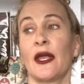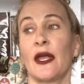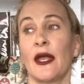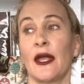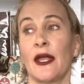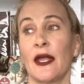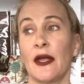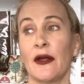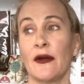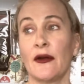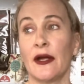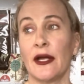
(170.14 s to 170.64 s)

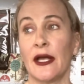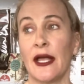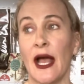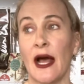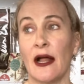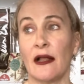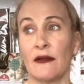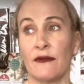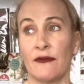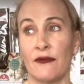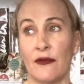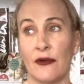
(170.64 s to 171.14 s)
Here in
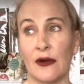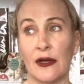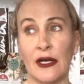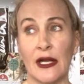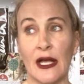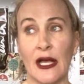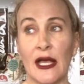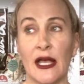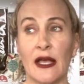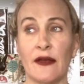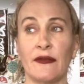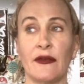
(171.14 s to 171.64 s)

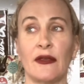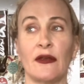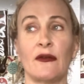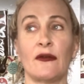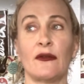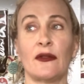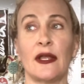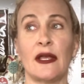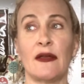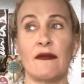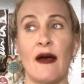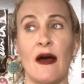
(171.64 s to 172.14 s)
California, if you
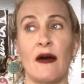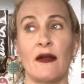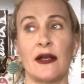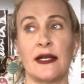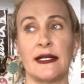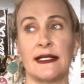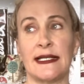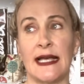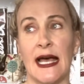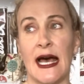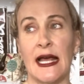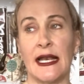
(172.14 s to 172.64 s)
leave out a
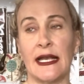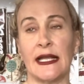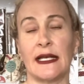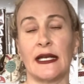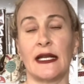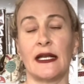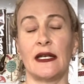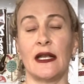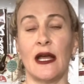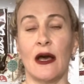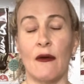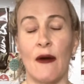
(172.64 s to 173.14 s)
debt in
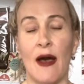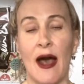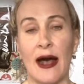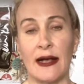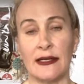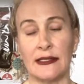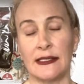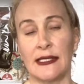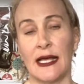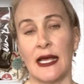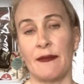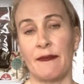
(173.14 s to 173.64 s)
a no
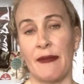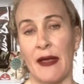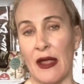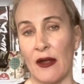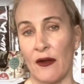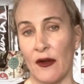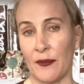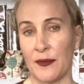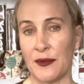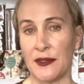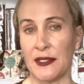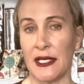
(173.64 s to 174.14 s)
asset
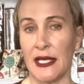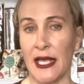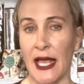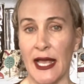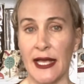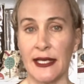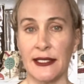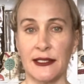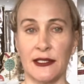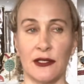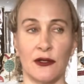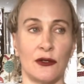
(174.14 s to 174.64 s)
bankruptcy
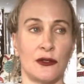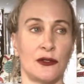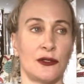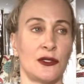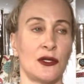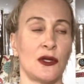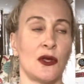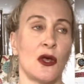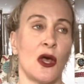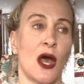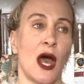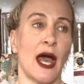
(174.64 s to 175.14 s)
case, there's
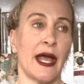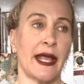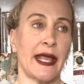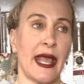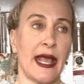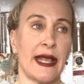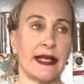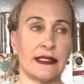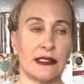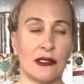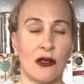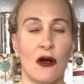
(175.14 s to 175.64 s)
a
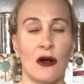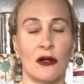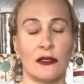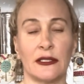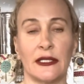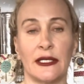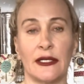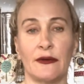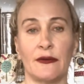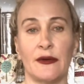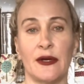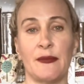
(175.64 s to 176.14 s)
case called
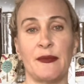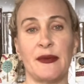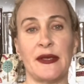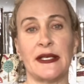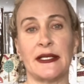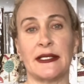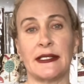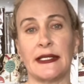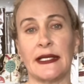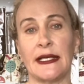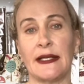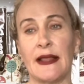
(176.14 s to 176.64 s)
In re
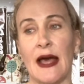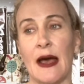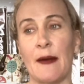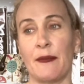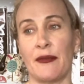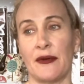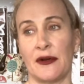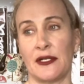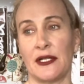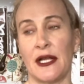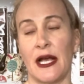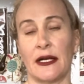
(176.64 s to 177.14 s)
Beasley that
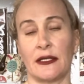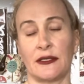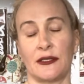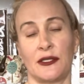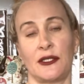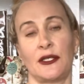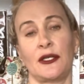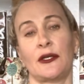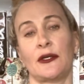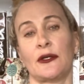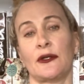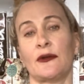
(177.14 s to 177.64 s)
protects
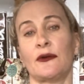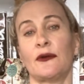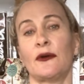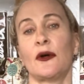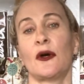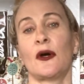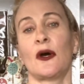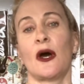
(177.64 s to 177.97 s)
you.